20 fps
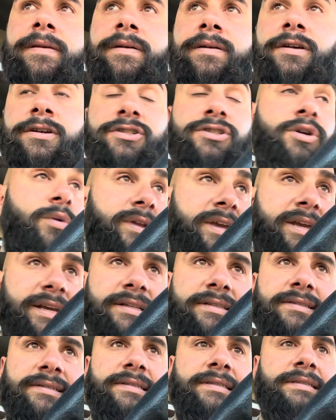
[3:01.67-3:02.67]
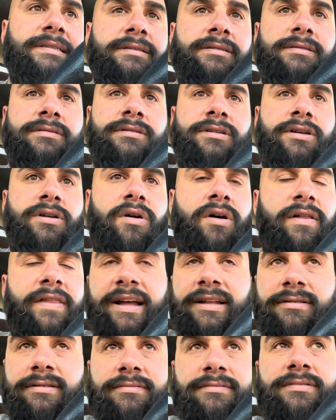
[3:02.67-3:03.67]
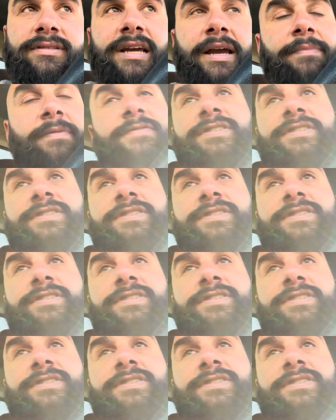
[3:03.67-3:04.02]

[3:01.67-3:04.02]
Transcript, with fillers: custodians and you know all that type of